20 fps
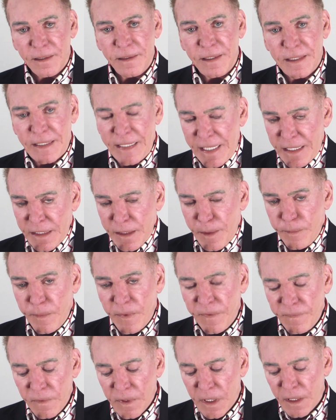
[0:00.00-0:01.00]
The
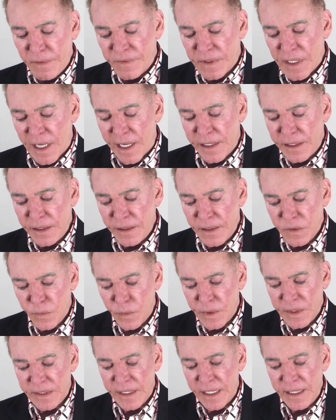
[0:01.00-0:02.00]
kingdom of God, as
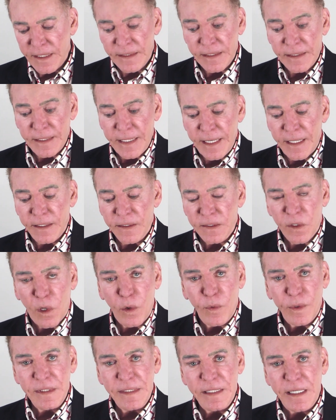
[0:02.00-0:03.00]
we say, is at hand. It's
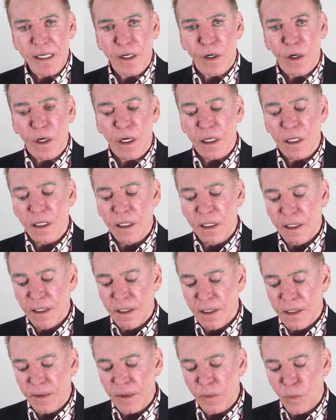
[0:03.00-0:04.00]
always here.
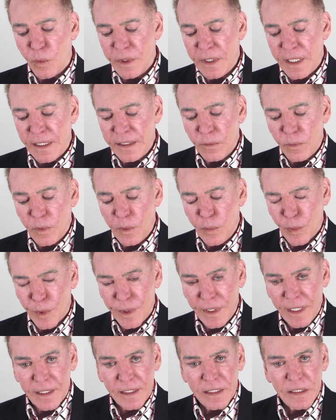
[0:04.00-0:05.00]
We're not, when
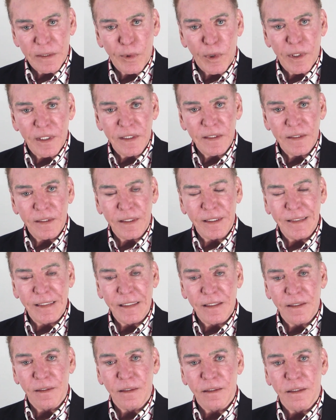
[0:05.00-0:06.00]
we're not experiencing
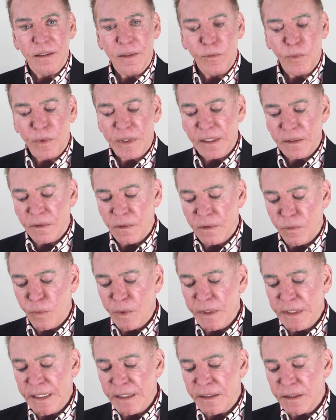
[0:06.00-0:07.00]
it, then we,
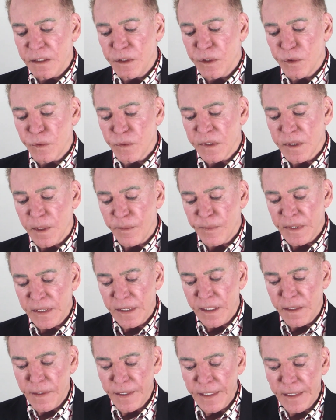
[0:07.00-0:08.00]
we need to do
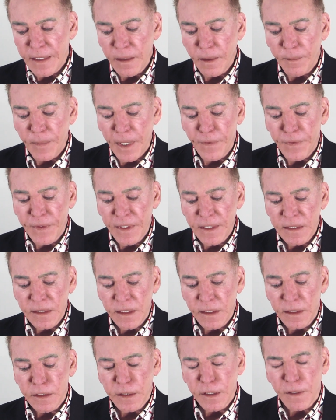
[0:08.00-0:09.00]
something, think about things
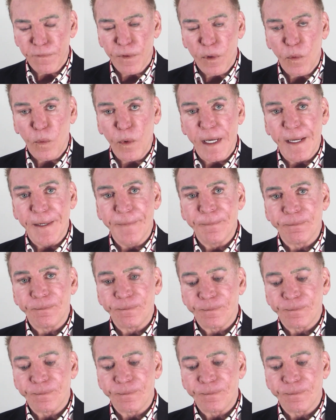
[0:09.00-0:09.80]
in a different way.